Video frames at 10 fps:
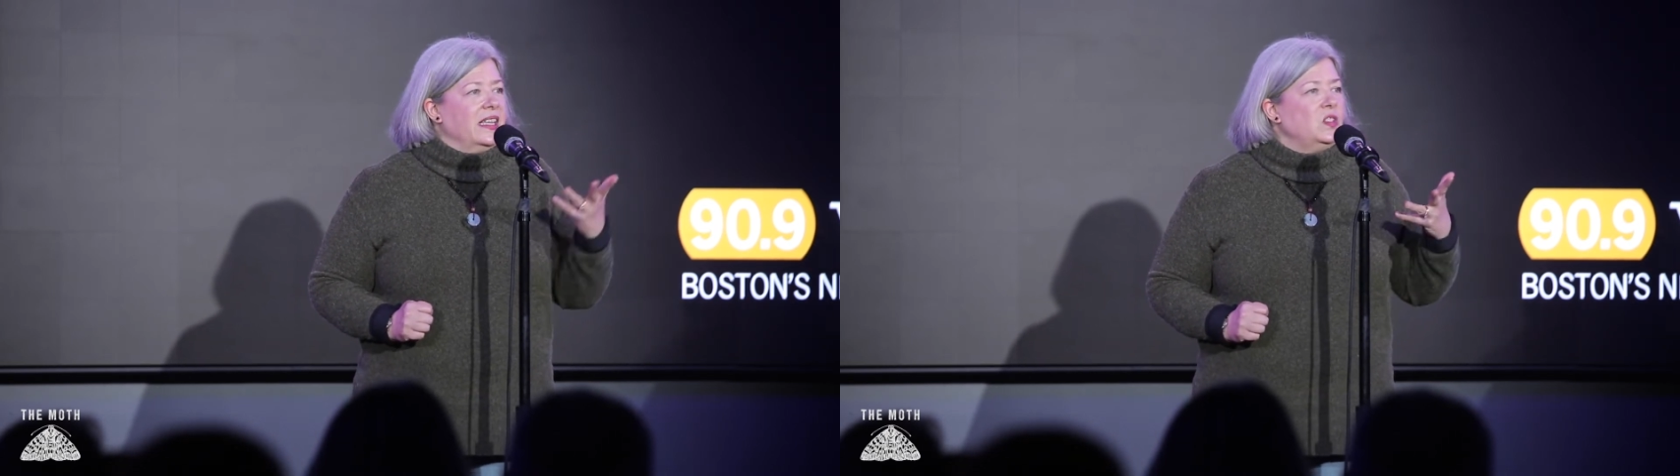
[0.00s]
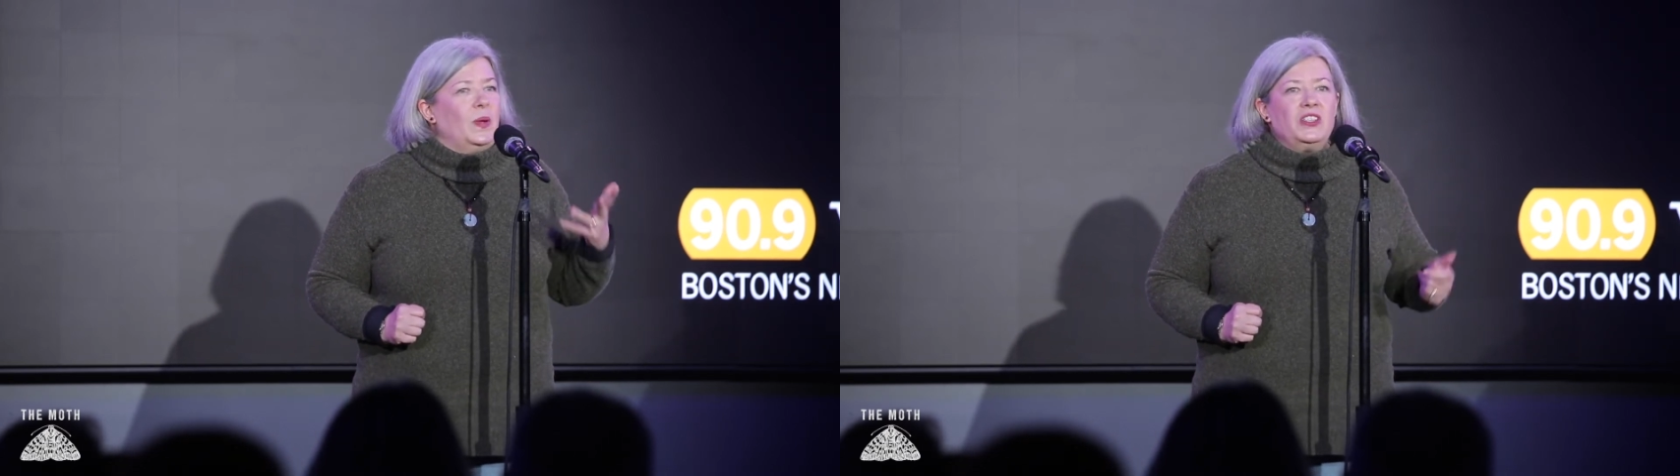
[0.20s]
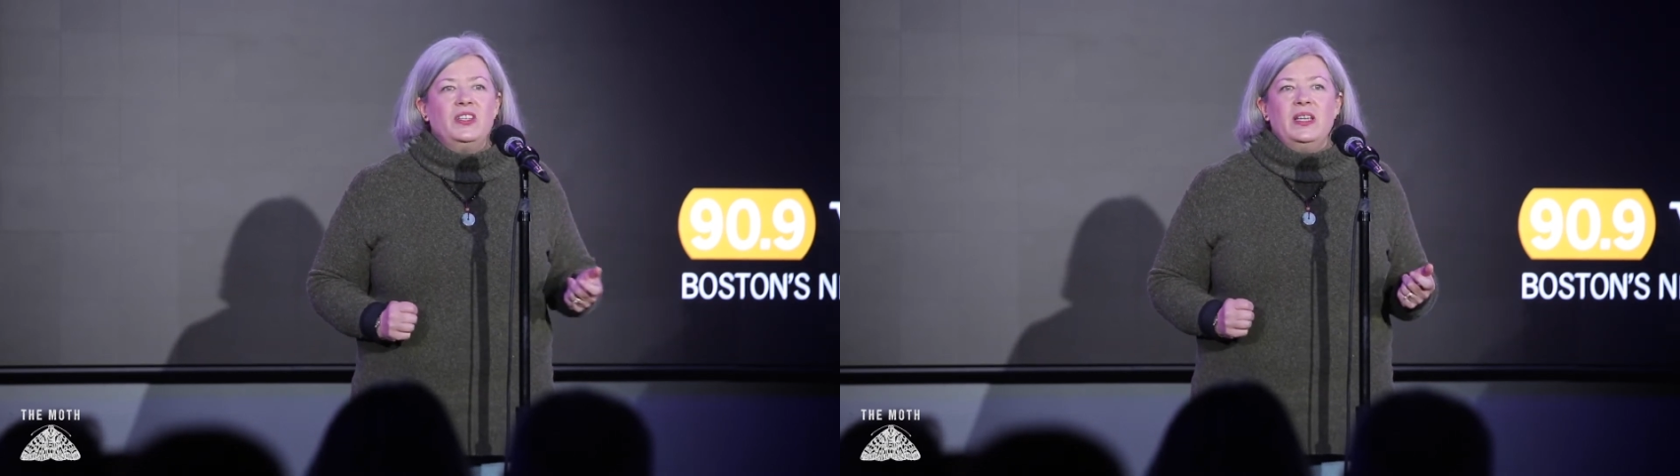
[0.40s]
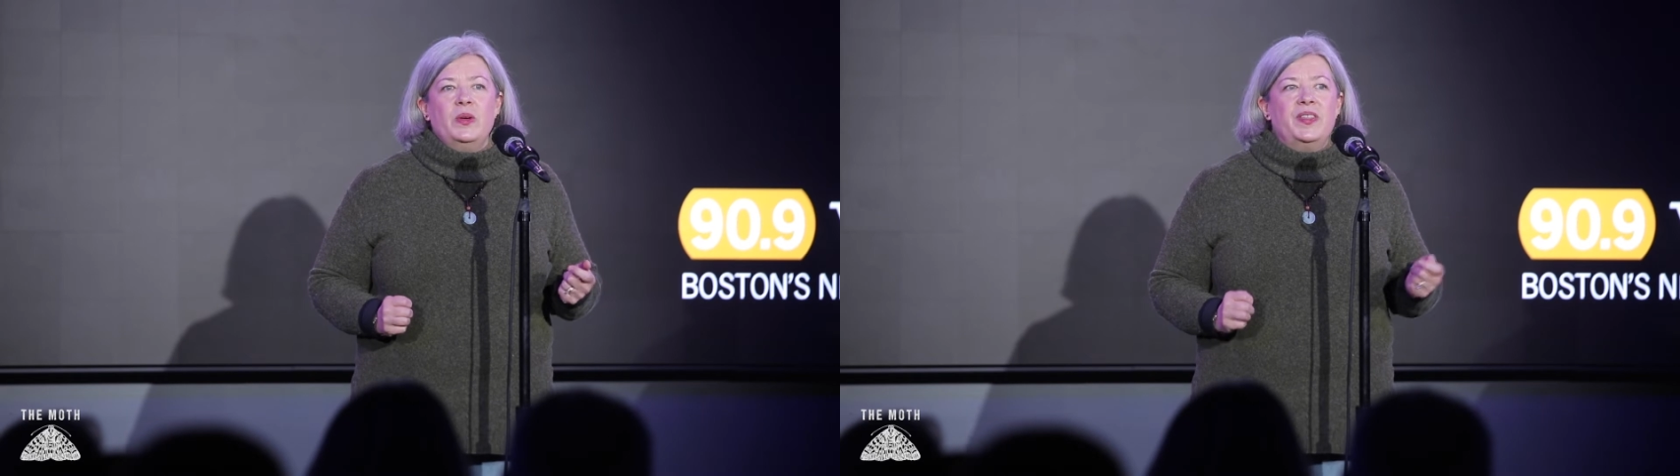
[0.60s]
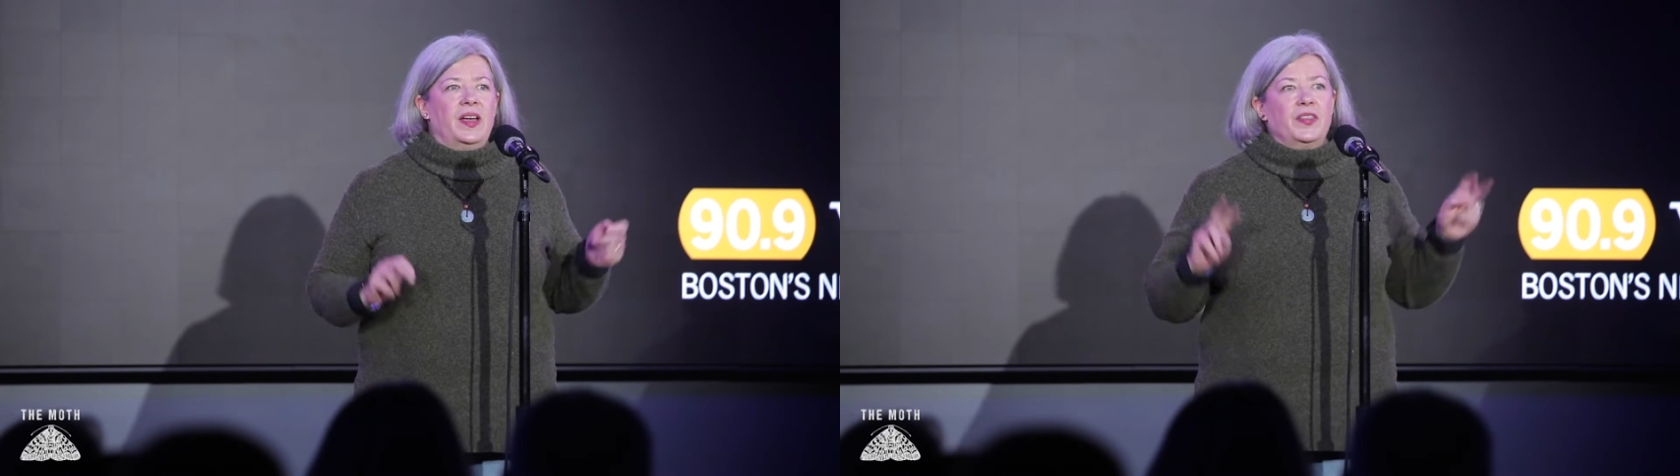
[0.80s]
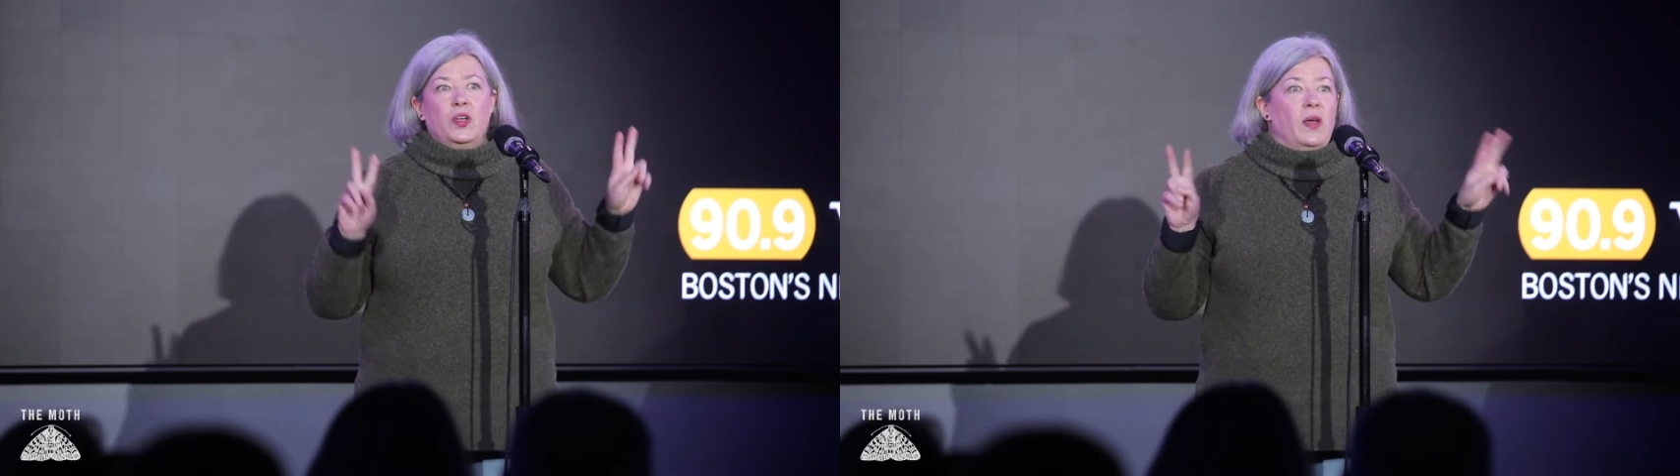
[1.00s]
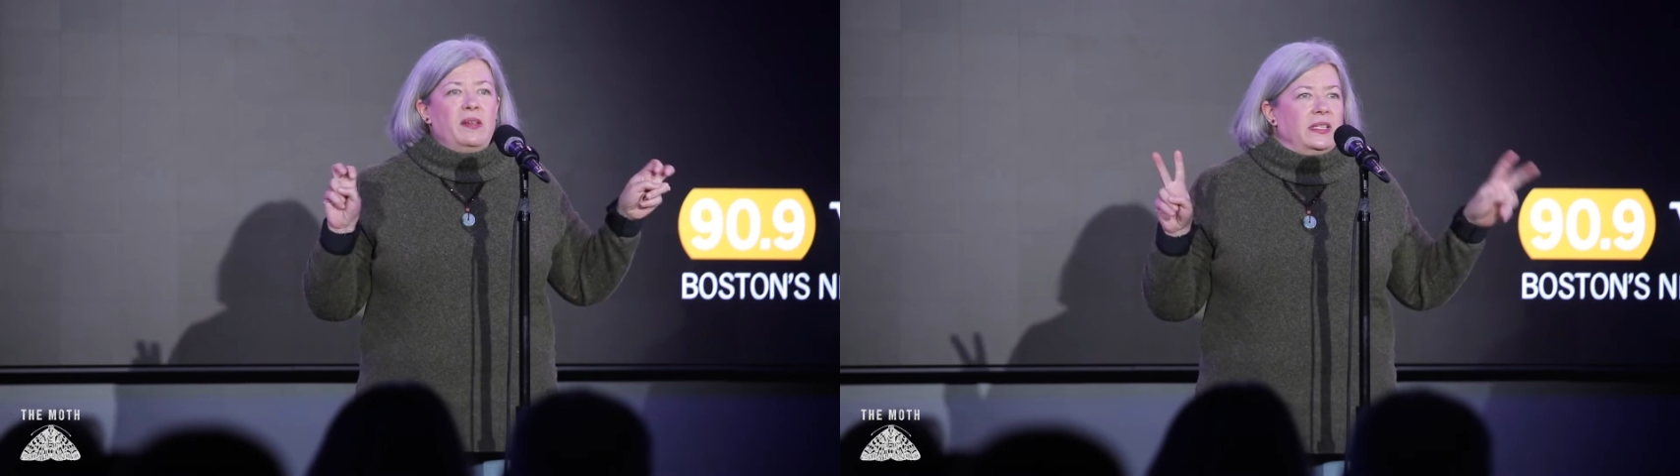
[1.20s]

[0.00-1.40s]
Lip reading: especially with the Great